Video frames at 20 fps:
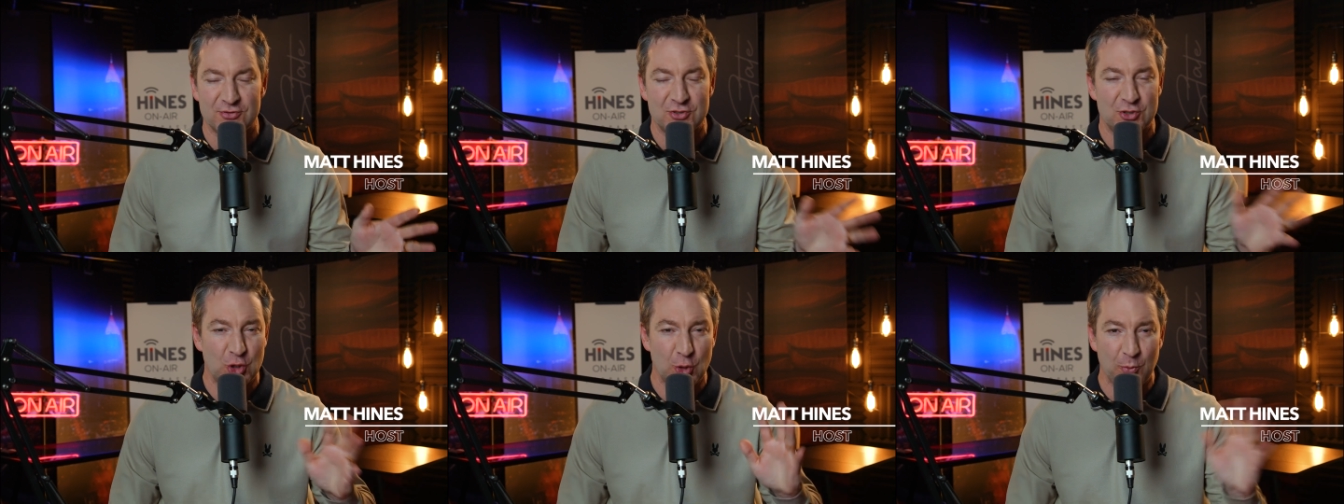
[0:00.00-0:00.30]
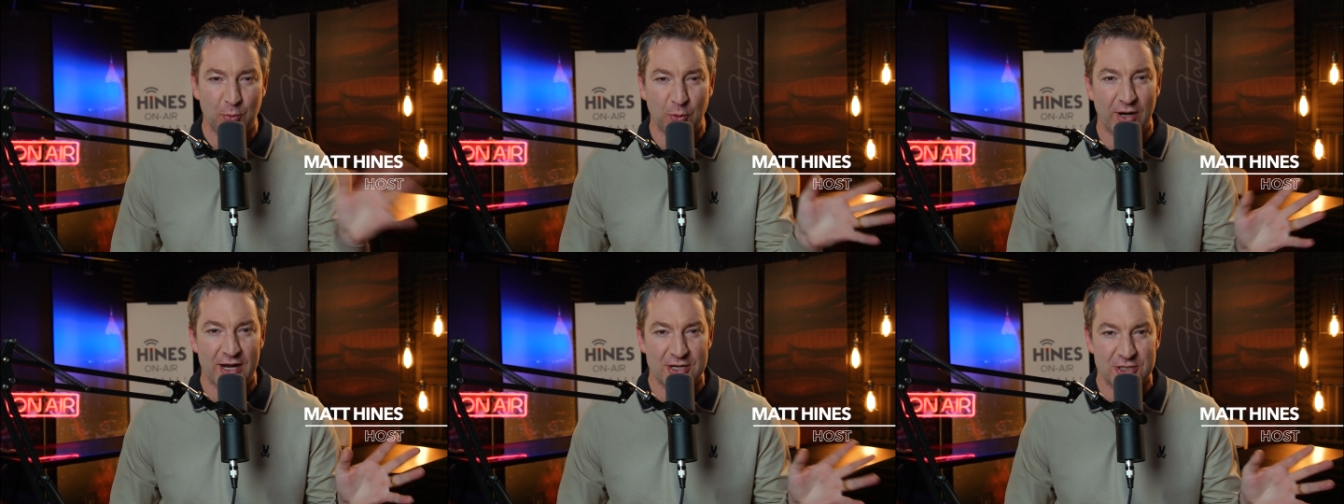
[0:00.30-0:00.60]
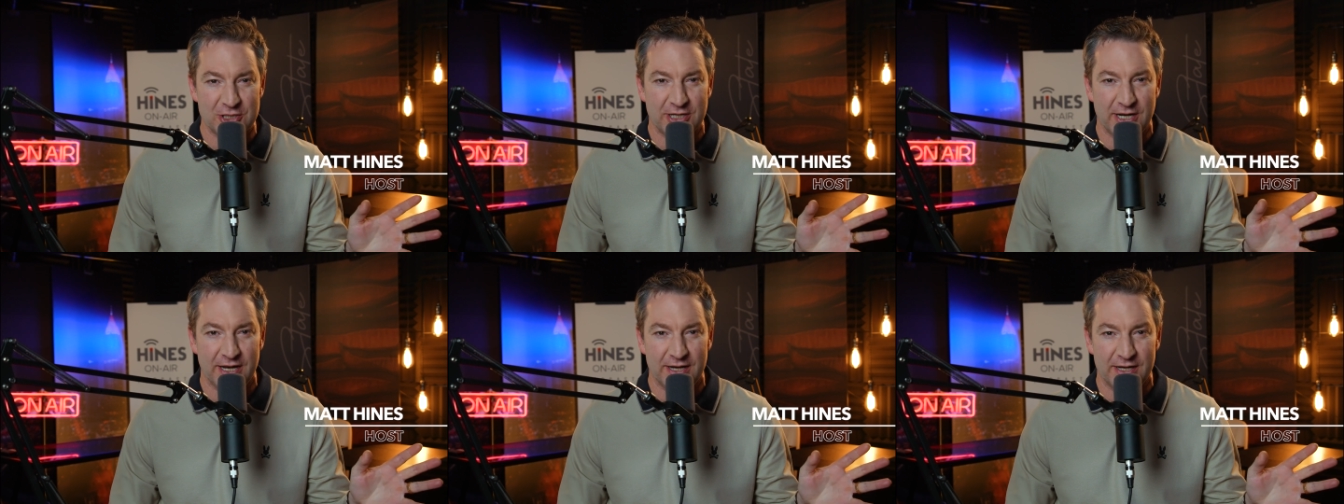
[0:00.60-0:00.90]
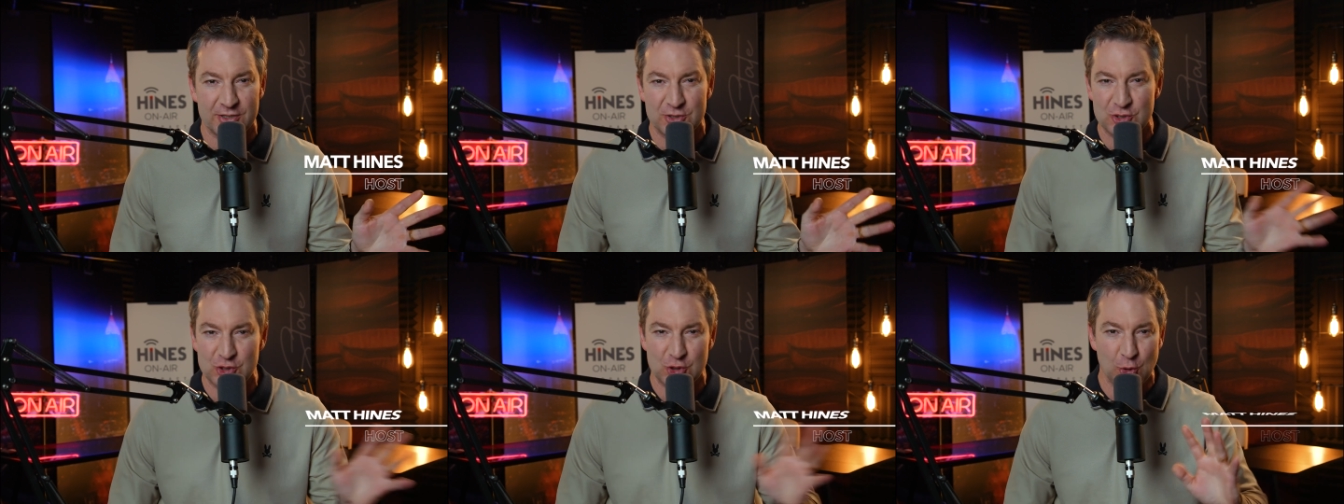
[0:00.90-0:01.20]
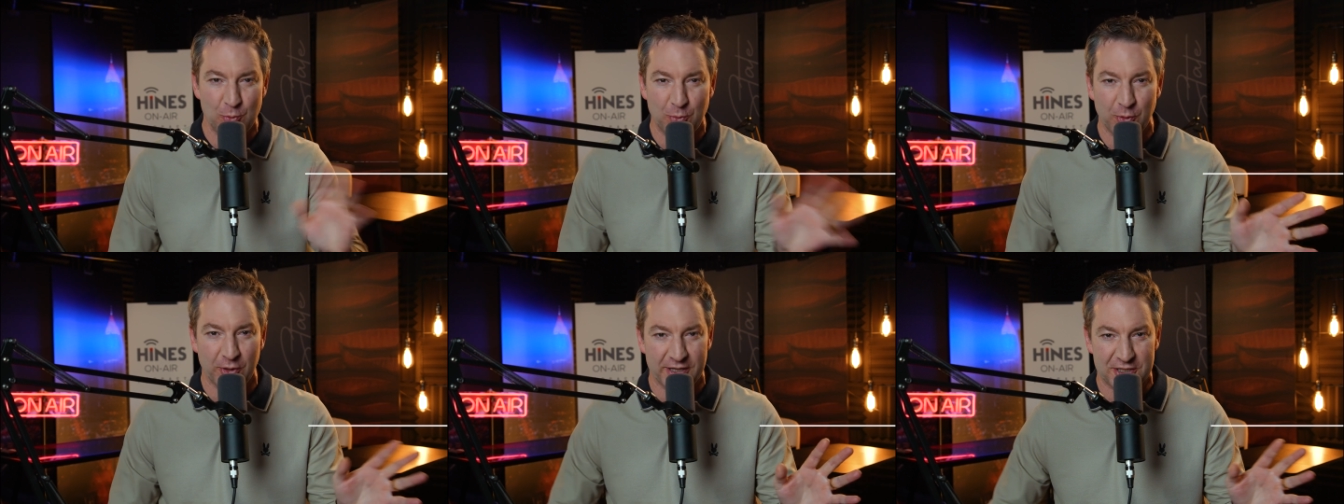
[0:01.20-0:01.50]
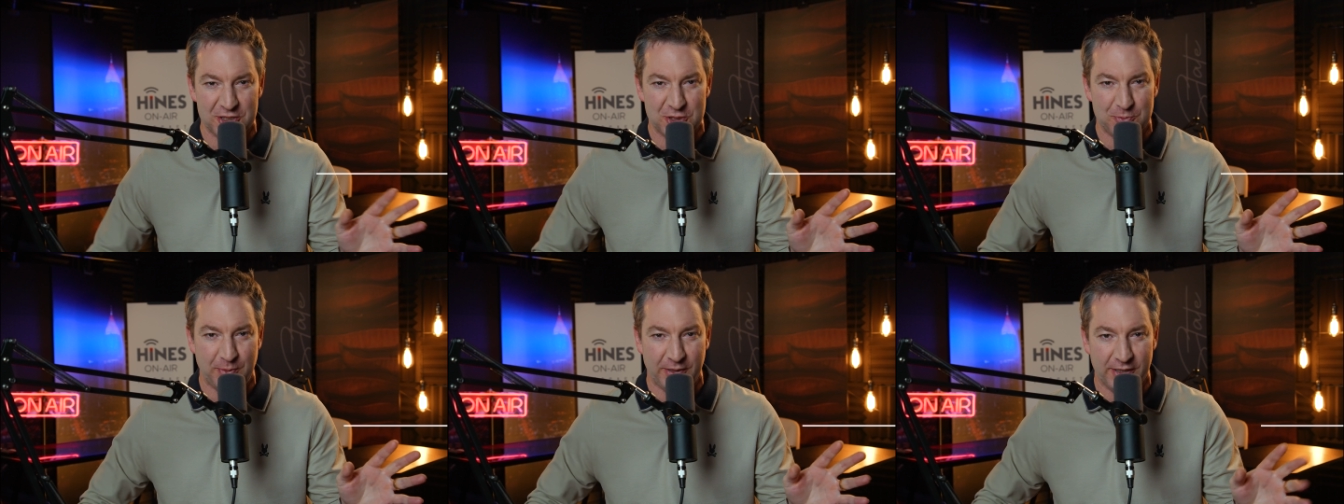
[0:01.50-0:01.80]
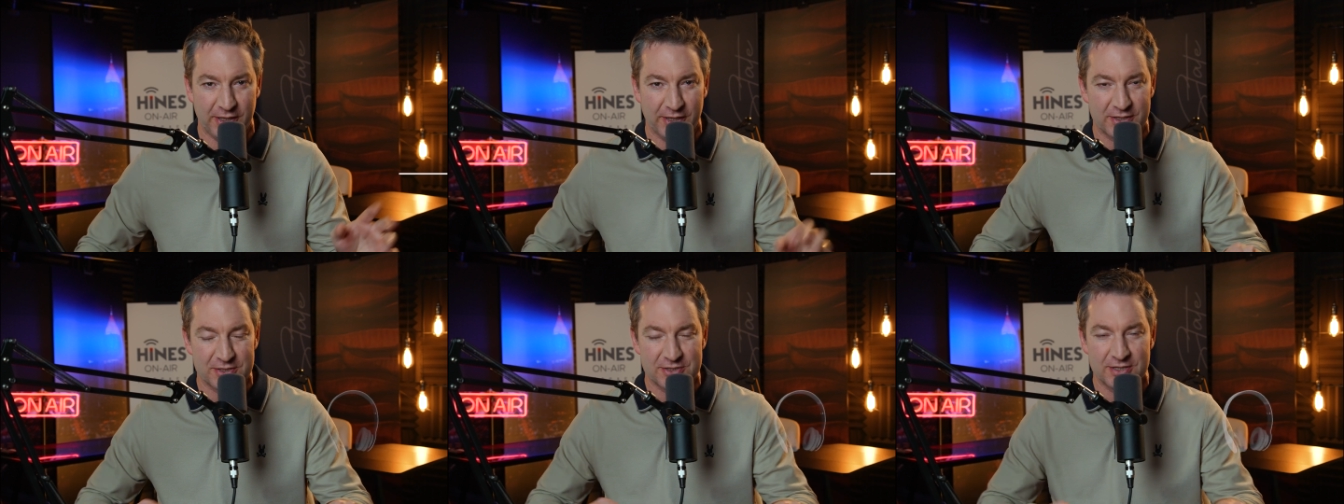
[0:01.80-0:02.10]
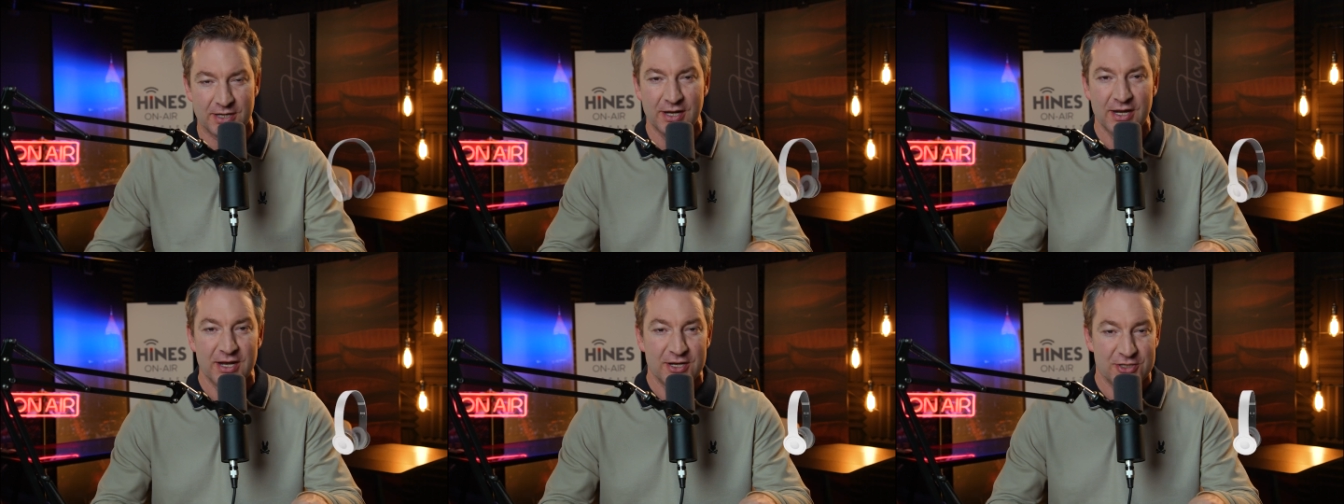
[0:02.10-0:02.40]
super educated, super experienced.